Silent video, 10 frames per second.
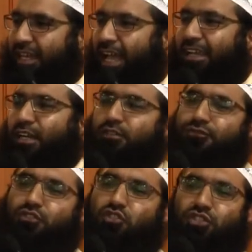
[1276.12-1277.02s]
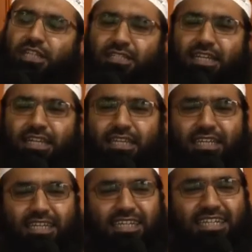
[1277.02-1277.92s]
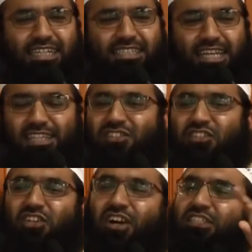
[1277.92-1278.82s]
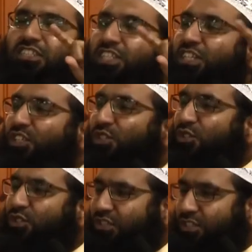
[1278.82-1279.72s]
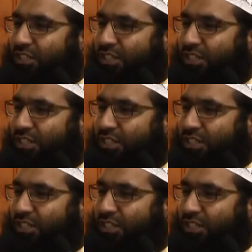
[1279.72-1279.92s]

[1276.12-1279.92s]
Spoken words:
And unfortunately, this continued